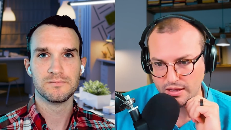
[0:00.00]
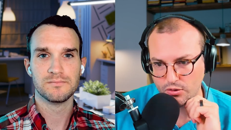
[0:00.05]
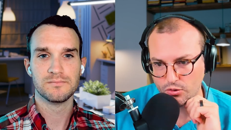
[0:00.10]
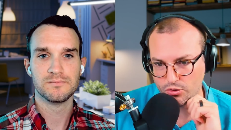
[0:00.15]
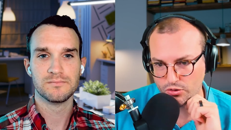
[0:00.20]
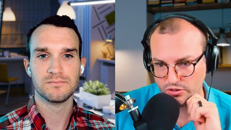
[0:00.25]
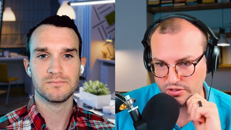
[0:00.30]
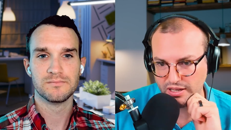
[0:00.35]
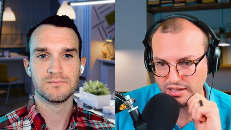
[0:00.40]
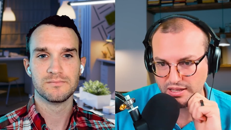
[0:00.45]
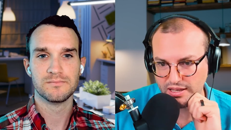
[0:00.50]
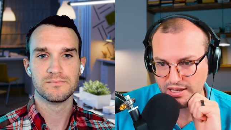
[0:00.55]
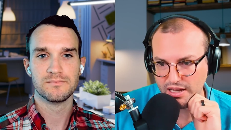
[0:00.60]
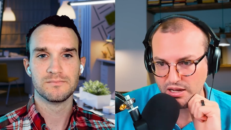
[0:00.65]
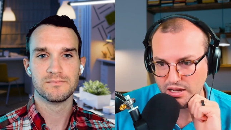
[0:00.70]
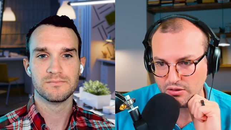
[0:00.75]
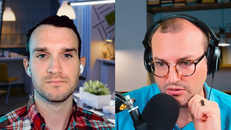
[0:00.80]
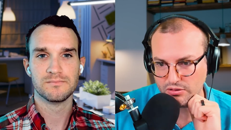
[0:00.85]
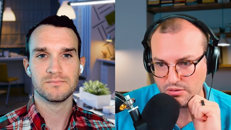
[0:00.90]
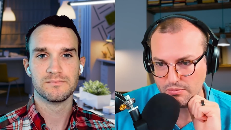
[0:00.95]
Speaker 1: Or
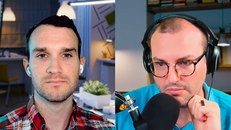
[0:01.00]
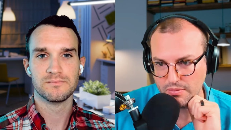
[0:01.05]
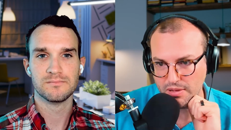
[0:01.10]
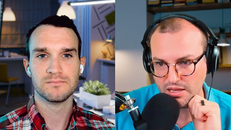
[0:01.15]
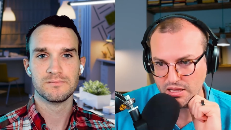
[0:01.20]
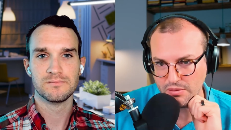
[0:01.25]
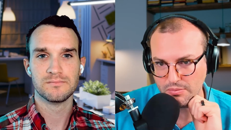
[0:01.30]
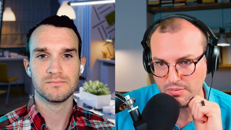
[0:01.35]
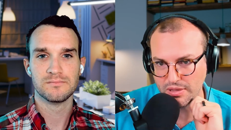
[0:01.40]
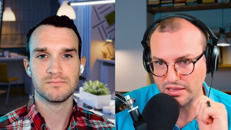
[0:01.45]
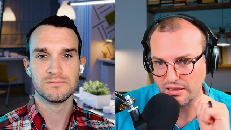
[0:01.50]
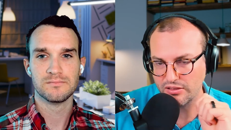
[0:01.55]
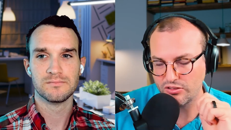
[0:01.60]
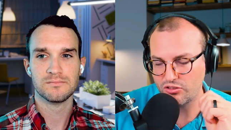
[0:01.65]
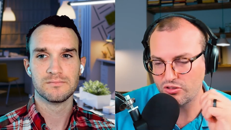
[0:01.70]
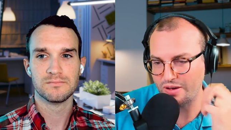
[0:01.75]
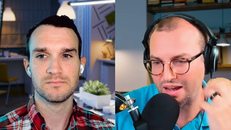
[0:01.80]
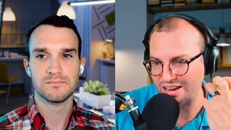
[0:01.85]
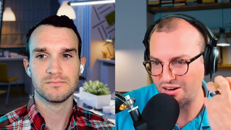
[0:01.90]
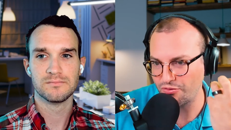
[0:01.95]
taking out money immediately.
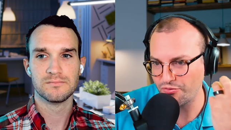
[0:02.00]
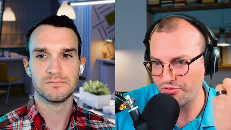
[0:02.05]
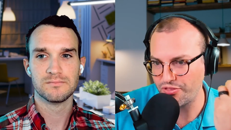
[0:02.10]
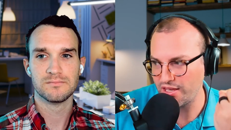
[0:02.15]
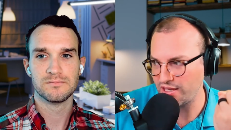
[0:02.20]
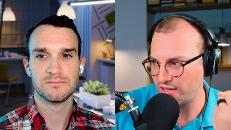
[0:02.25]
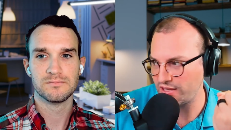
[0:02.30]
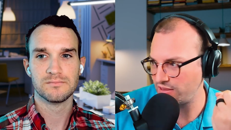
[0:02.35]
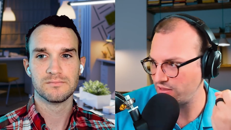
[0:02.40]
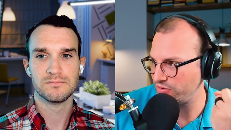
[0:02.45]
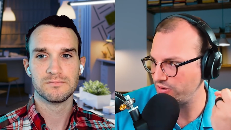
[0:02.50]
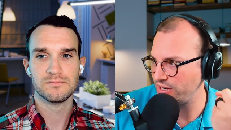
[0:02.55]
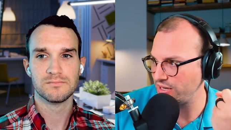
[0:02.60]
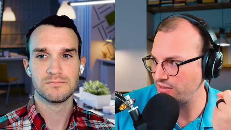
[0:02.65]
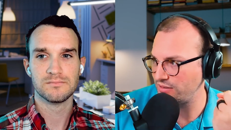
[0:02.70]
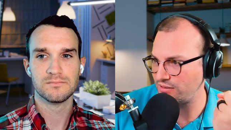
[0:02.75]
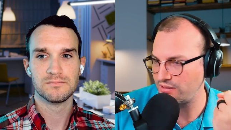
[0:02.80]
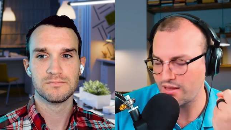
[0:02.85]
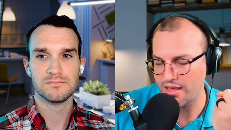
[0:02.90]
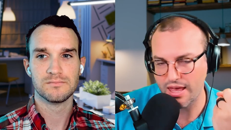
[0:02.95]
So I don't think there
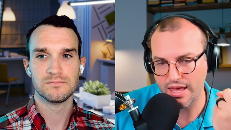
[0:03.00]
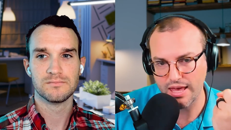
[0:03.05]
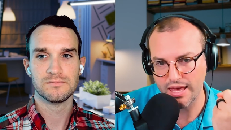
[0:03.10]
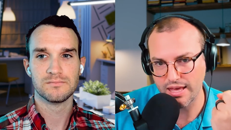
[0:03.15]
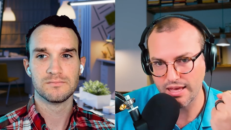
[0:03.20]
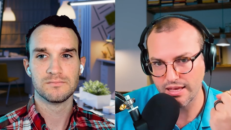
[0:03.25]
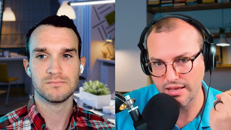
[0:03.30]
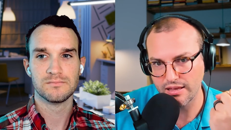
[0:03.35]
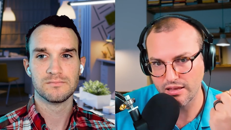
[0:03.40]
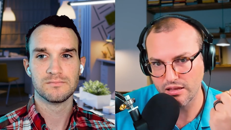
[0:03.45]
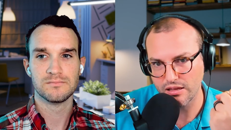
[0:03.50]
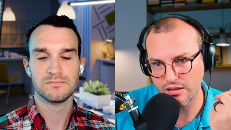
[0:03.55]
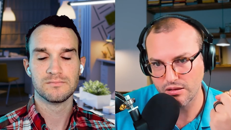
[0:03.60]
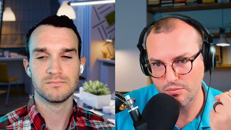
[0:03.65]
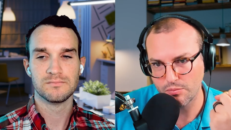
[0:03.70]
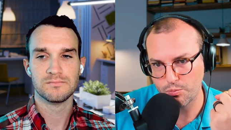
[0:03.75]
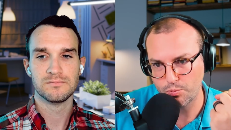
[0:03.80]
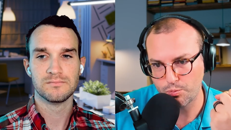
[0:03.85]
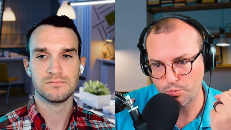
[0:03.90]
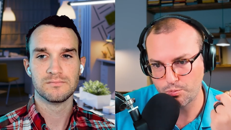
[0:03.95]
is a
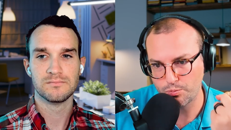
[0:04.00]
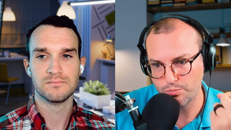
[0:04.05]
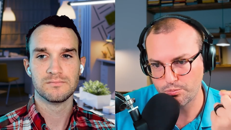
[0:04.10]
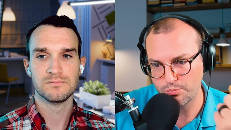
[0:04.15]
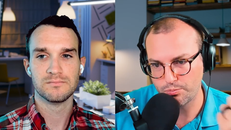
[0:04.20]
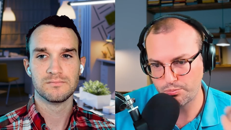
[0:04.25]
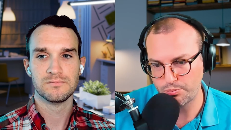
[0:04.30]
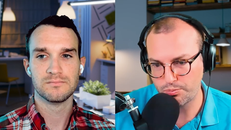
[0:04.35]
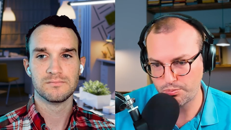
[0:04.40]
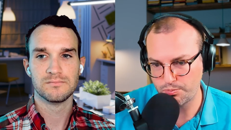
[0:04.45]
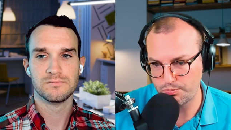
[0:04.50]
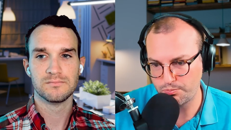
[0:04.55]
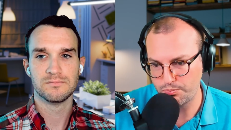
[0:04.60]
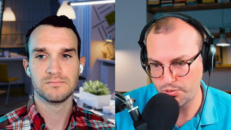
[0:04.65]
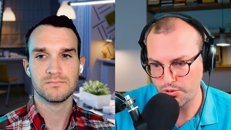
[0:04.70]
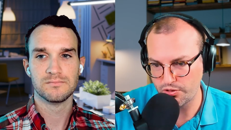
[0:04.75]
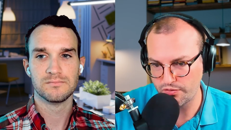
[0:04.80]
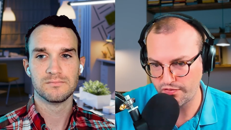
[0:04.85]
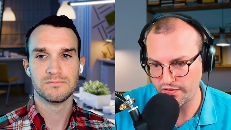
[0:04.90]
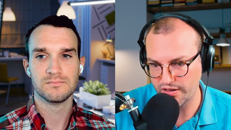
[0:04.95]

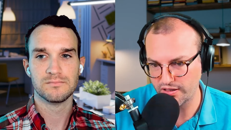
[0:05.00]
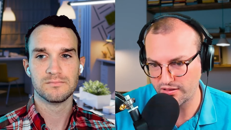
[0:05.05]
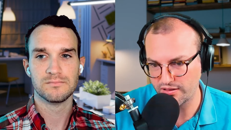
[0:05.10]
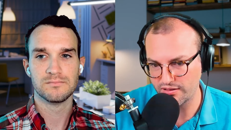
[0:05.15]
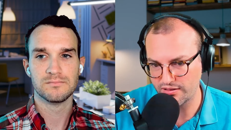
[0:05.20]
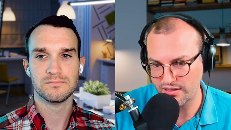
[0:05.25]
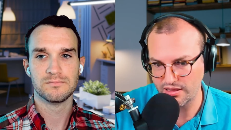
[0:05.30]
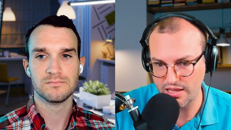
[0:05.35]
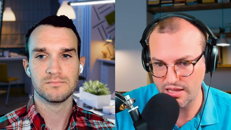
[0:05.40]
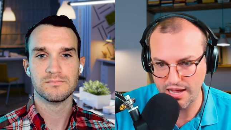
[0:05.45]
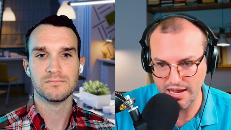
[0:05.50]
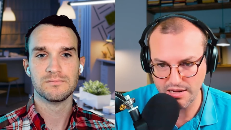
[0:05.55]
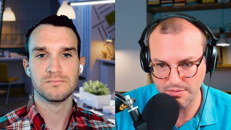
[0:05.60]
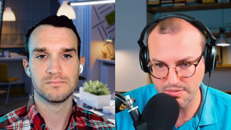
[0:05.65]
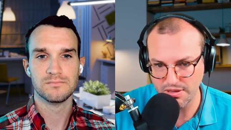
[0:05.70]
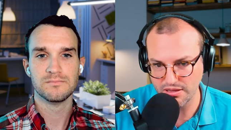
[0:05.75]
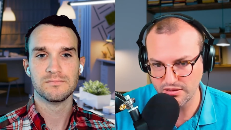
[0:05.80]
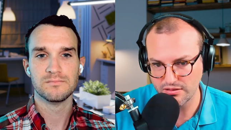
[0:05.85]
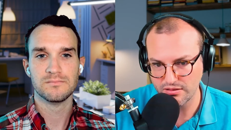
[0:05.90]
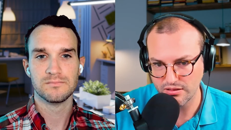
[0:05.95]
perfect
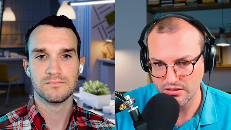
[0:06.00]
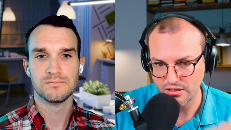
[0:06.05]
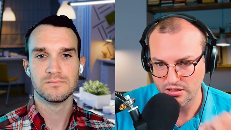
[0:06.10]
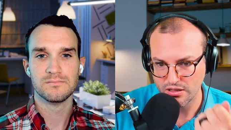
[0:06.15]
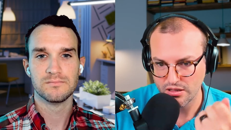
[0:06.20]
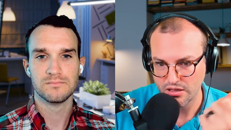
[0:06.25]
disalignment.